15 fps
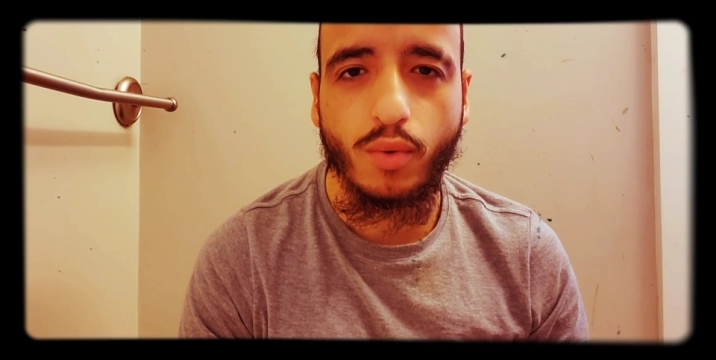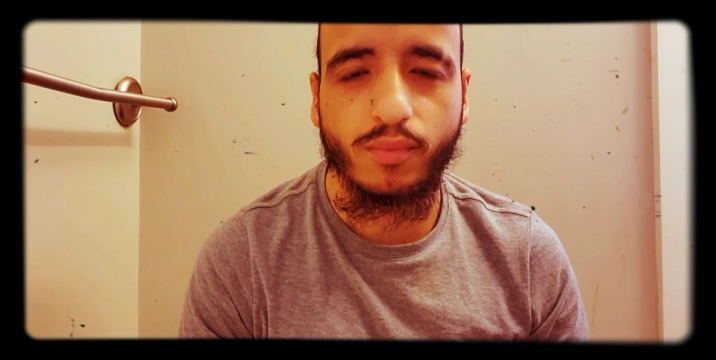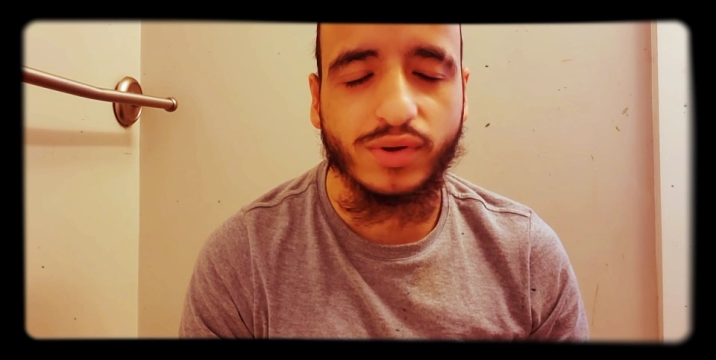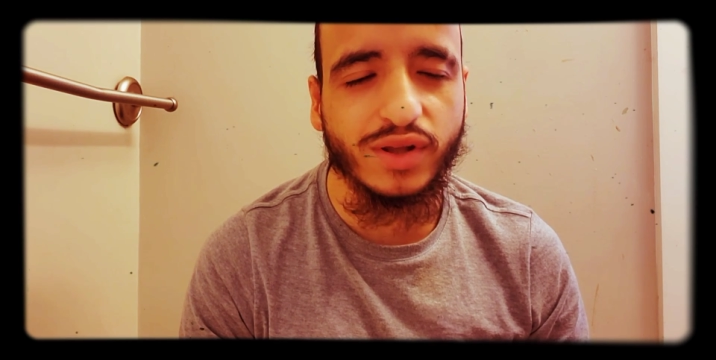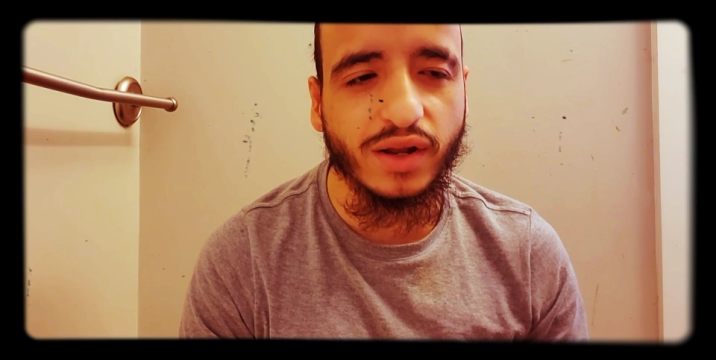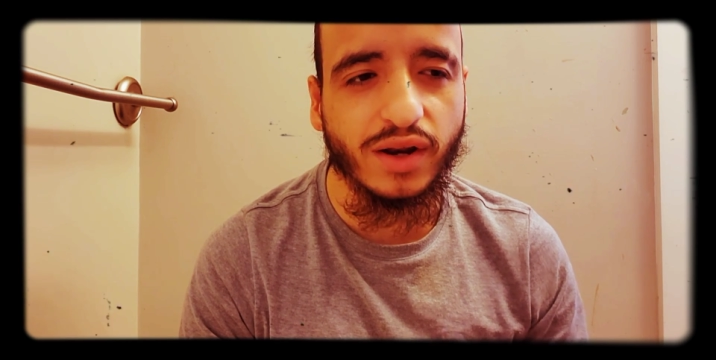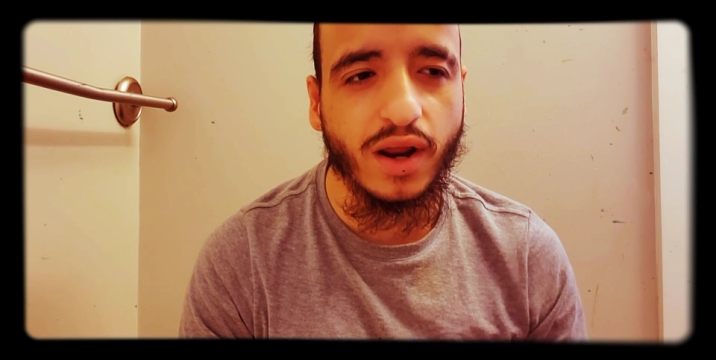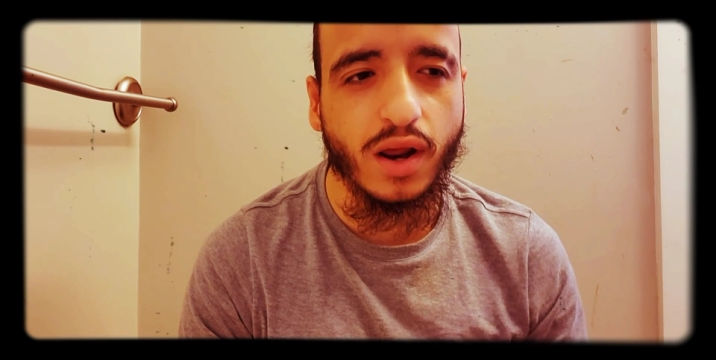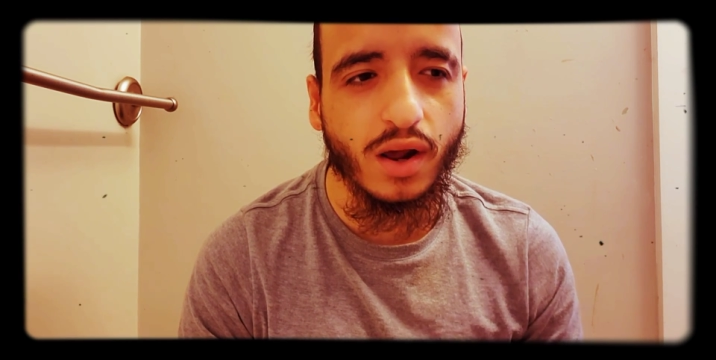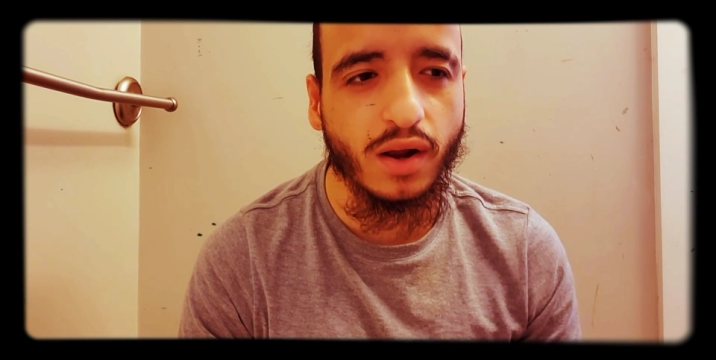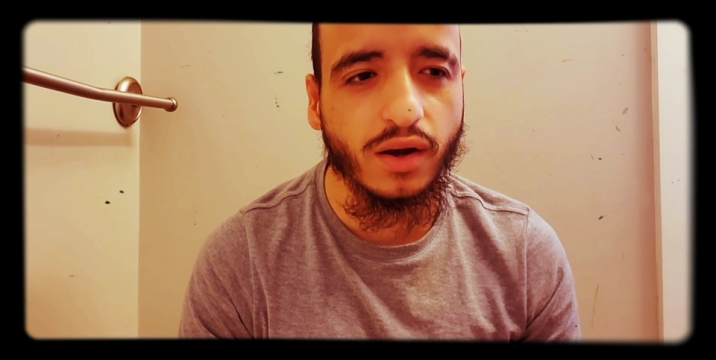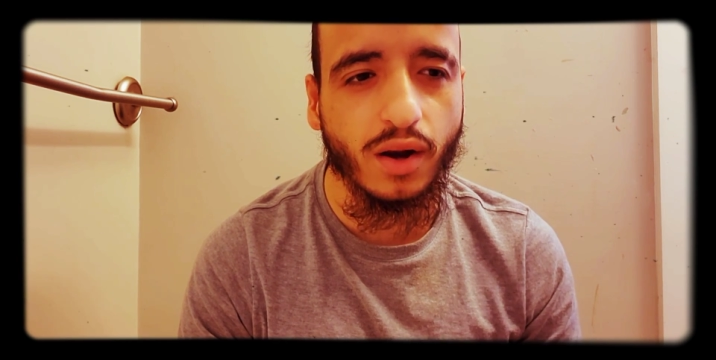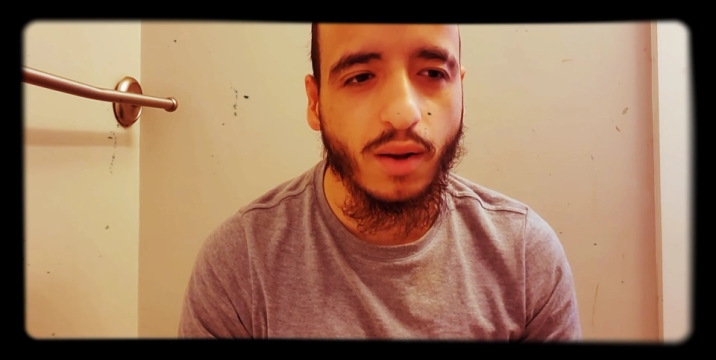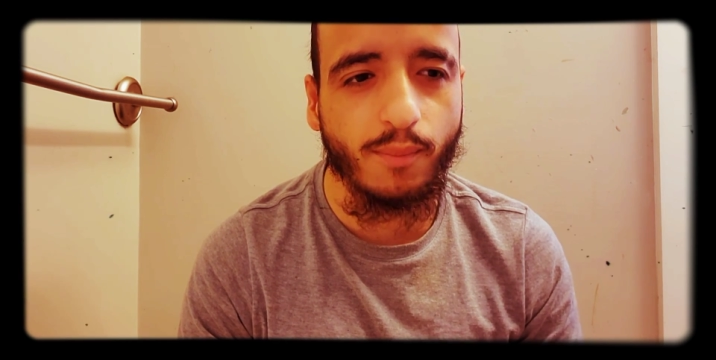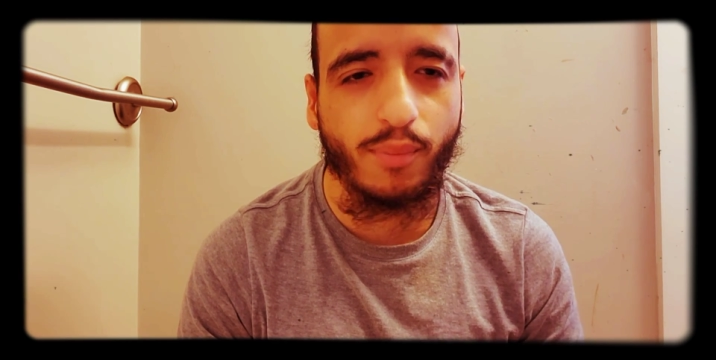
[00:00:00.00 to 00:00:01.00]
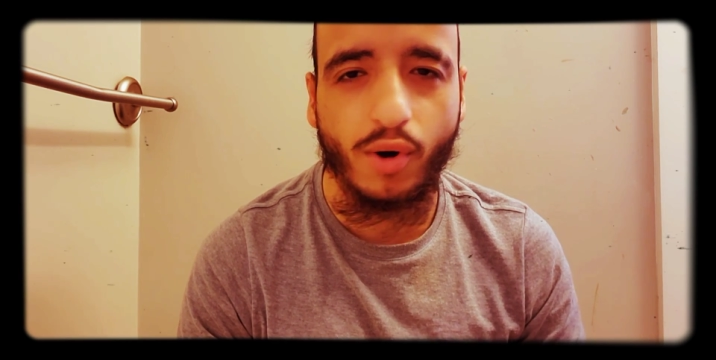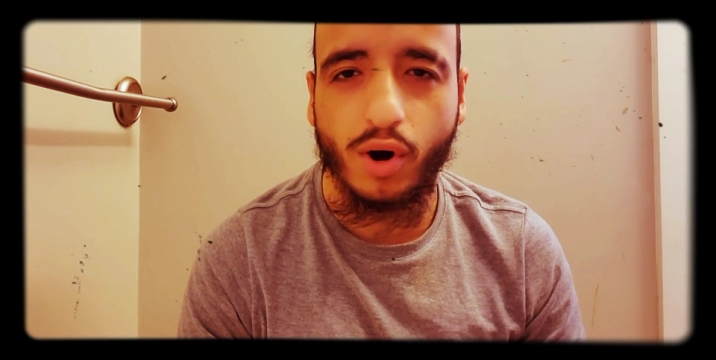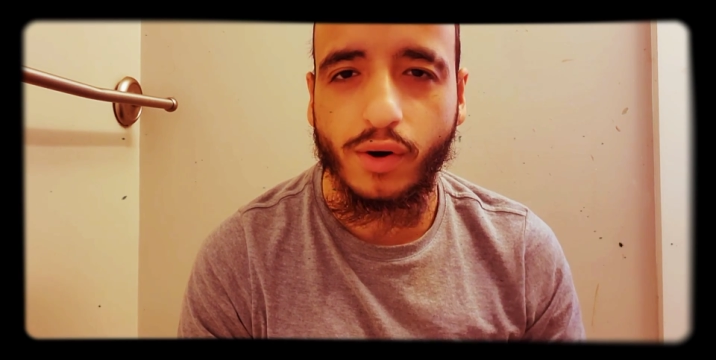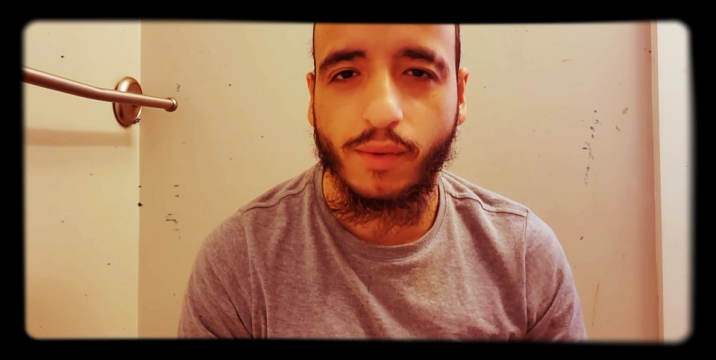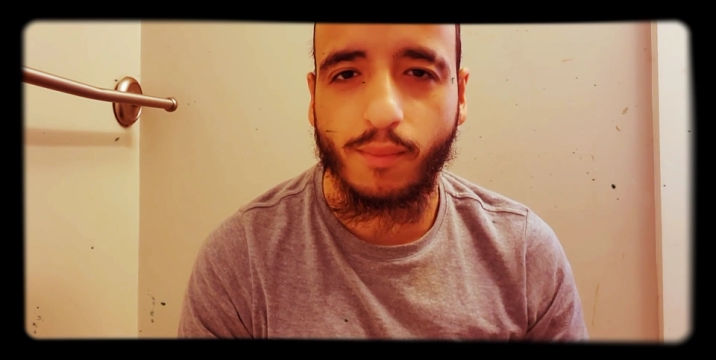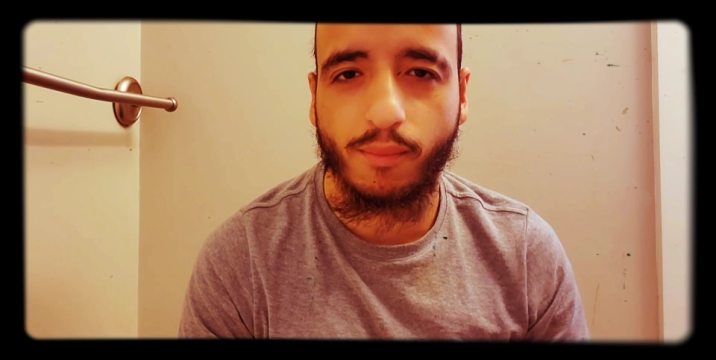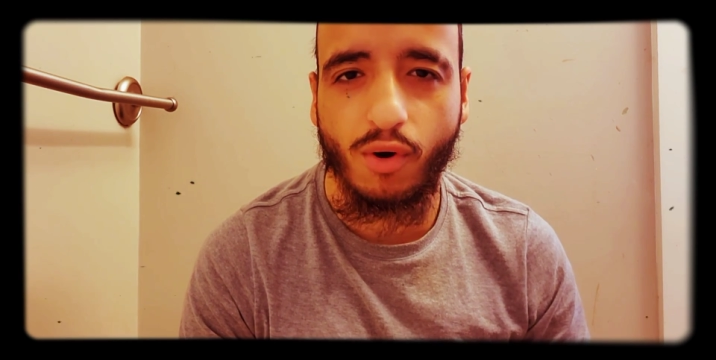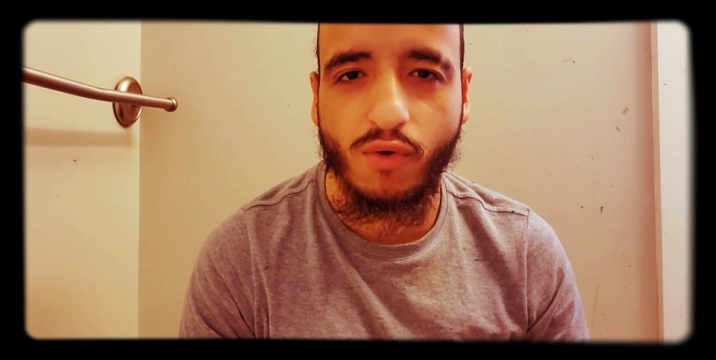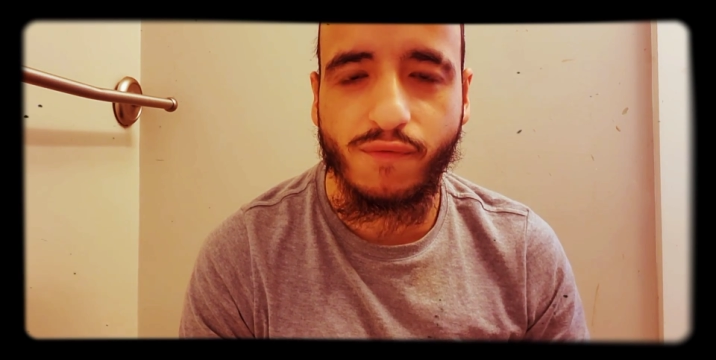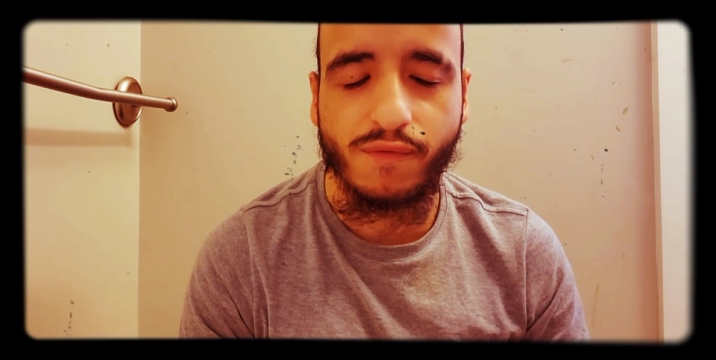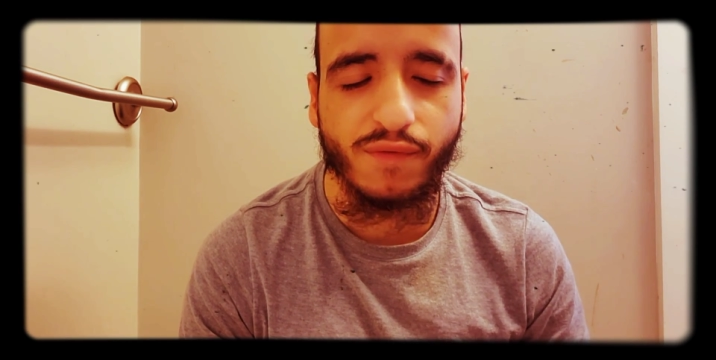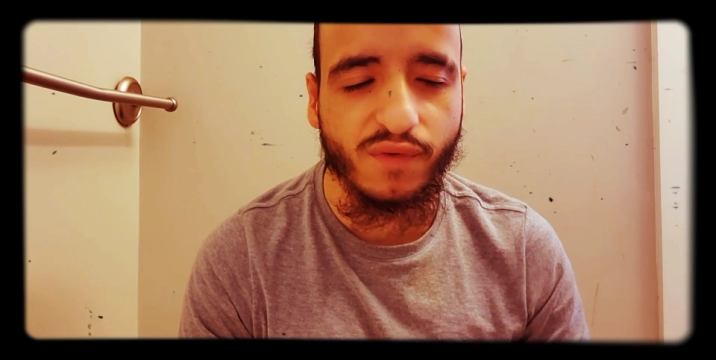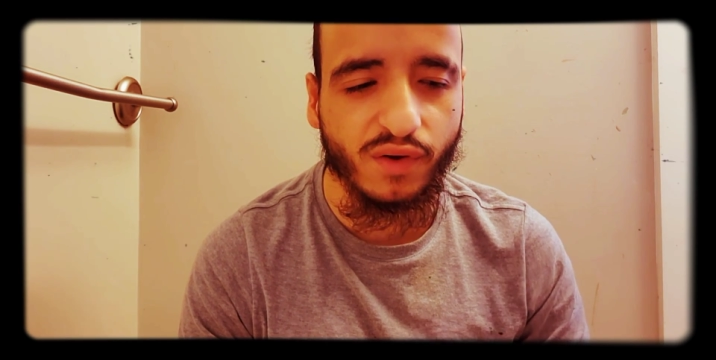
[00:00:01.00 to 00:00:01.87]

But then they ended up pardoning both of